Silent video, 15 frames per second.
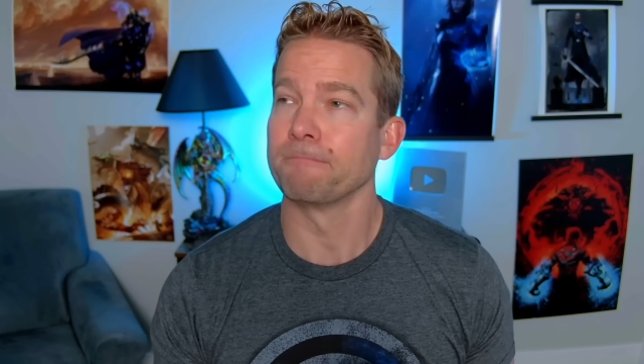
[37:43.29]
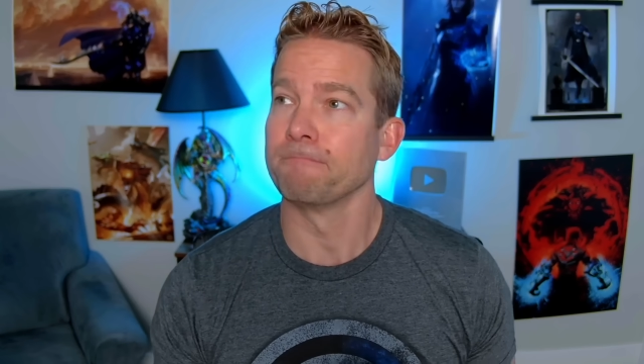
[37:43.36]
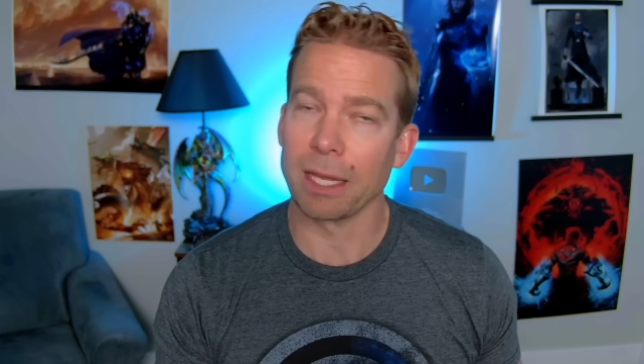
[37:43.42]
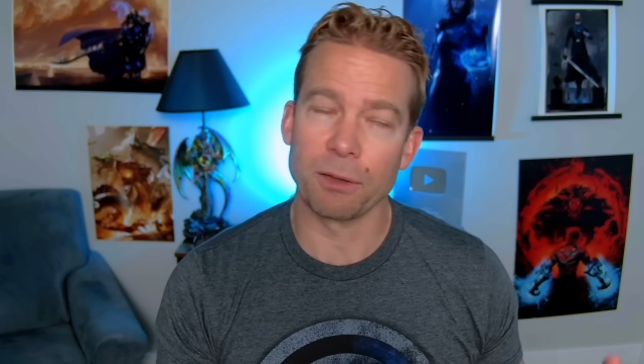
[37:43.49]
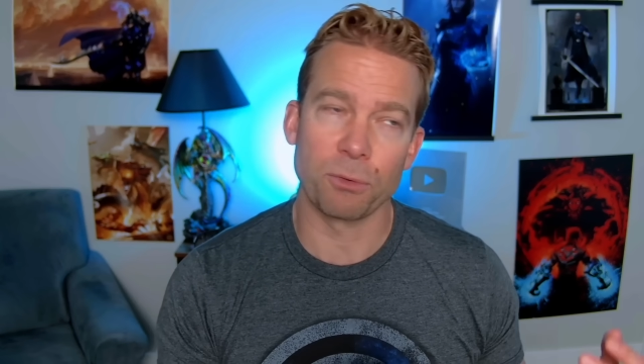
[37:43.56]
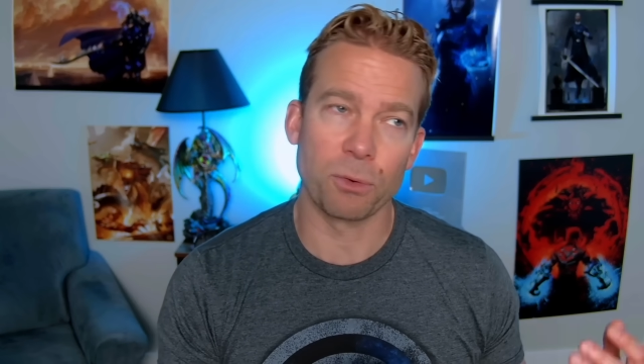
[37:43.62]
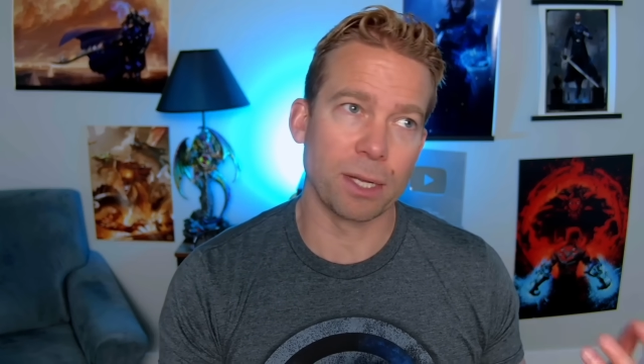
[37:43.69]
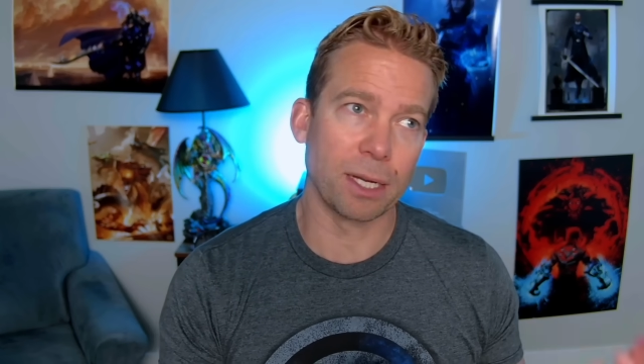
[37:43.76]

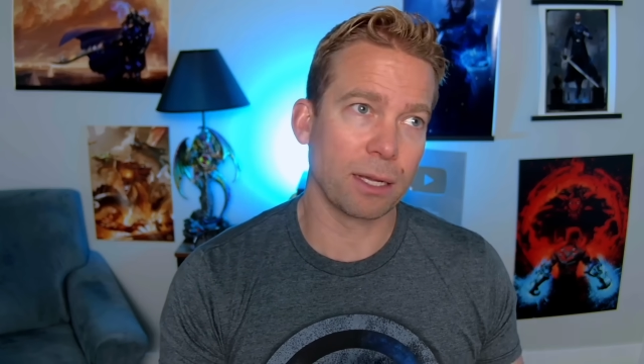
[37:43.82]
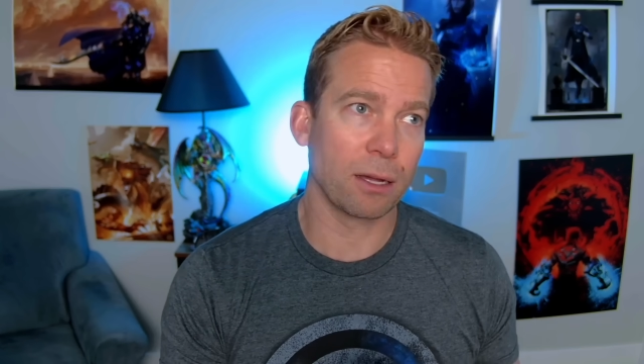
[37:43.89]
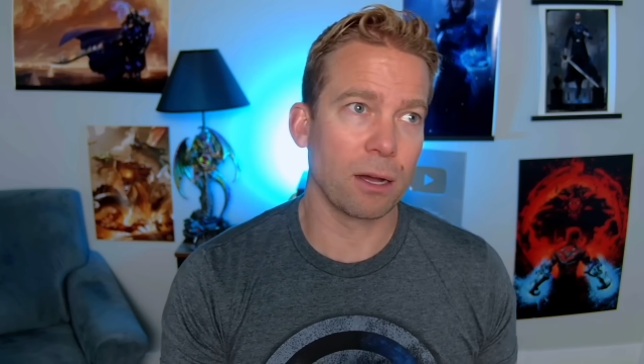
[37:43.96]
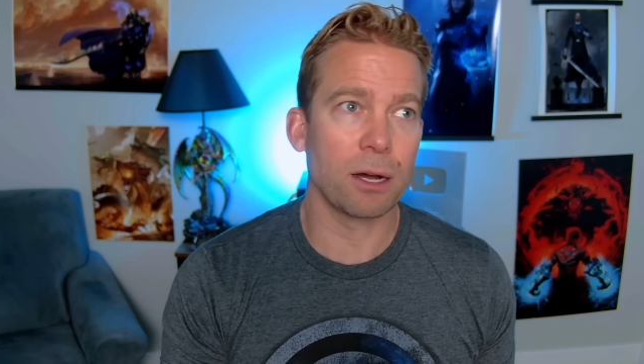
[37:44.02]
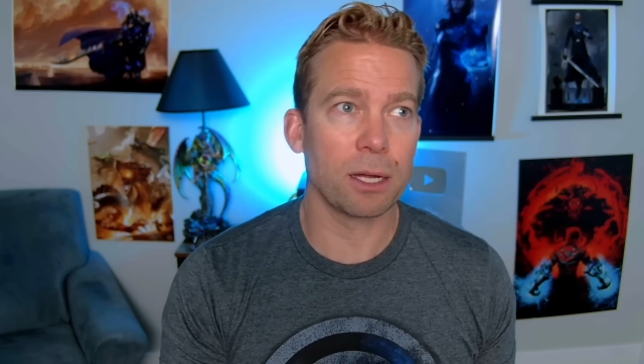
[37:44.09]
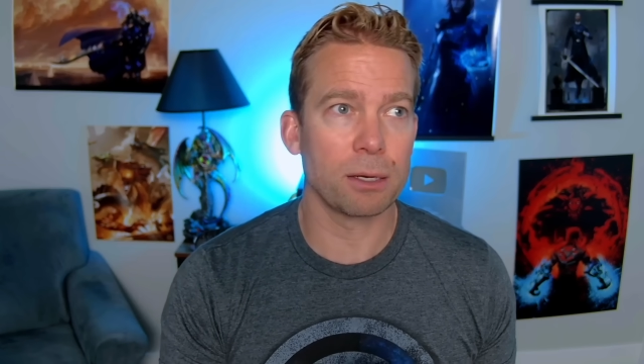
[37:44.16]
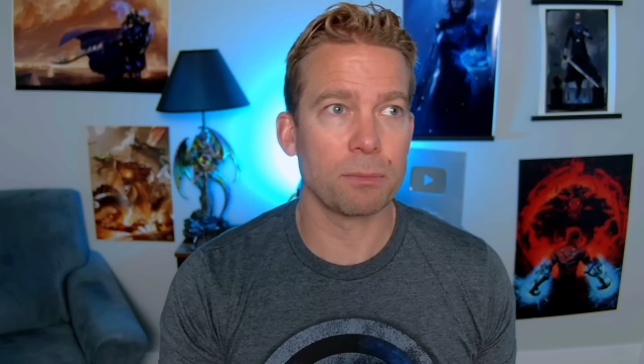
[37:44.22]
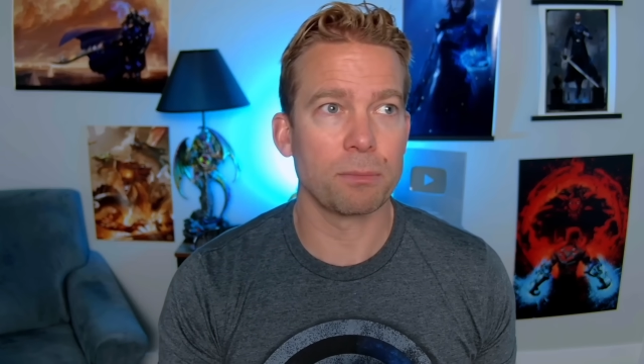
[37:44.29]
If we had
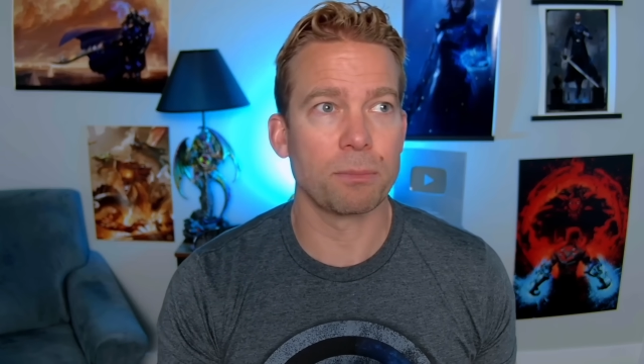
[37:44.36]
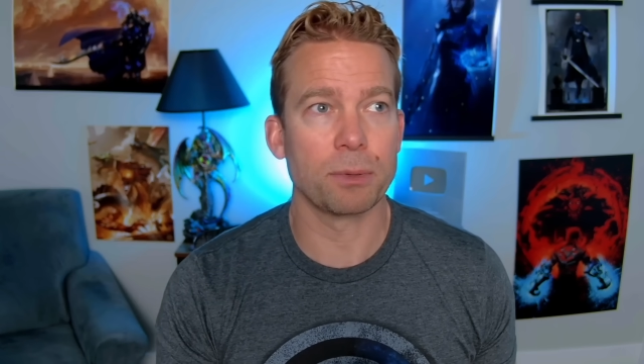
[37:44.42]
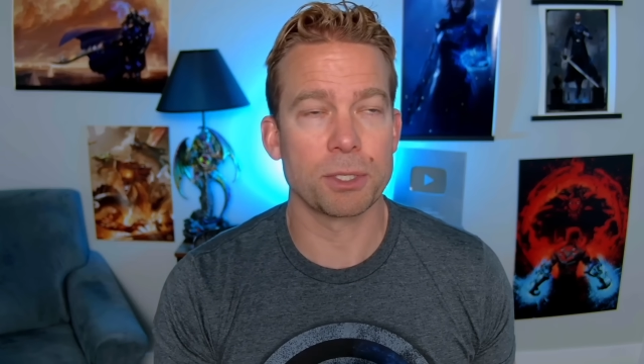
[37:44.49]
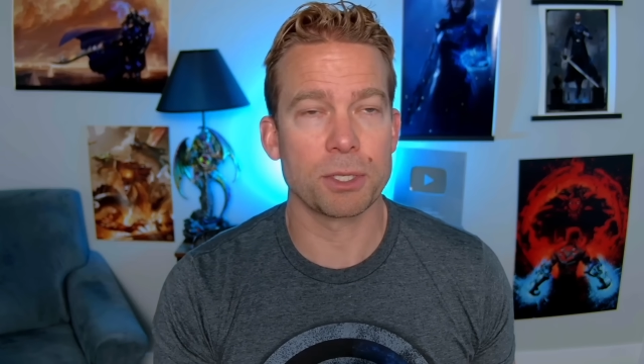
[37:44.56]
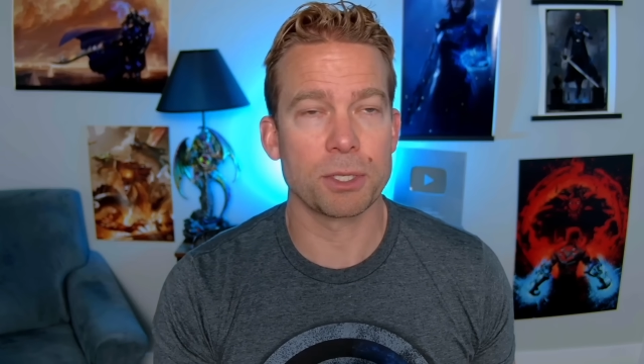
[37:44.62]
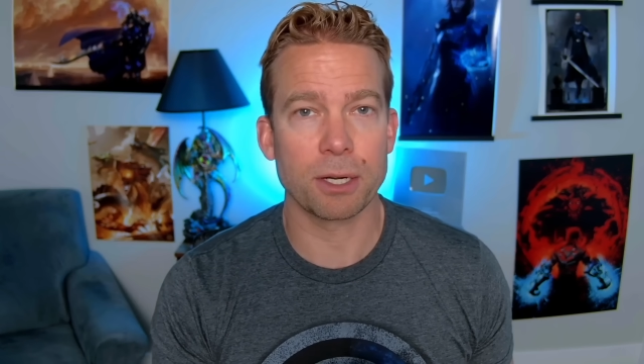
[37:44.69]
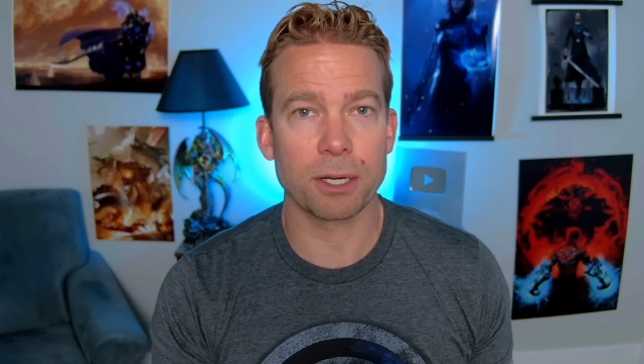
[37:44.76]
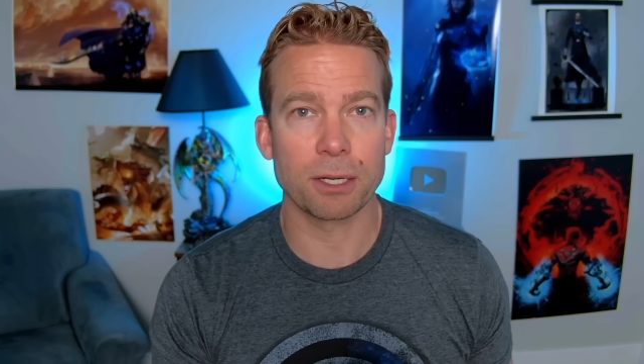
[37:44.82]
gone
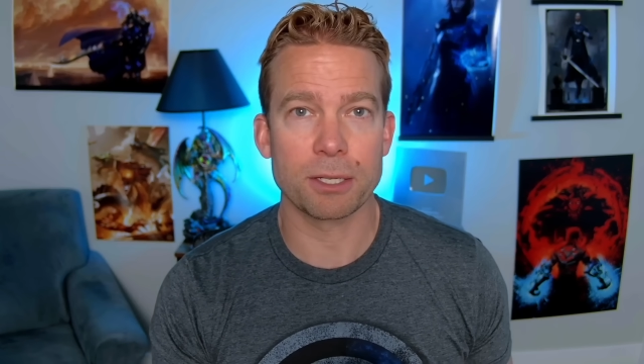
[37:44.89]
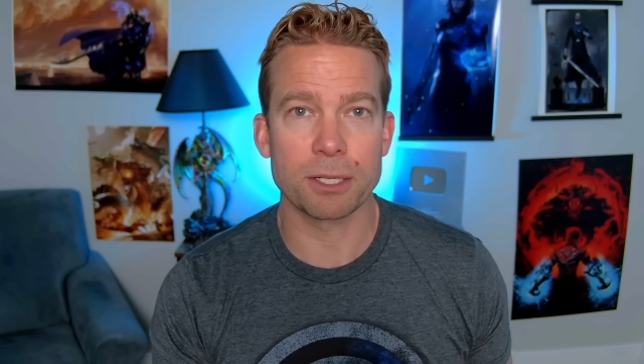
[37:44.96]
Berserker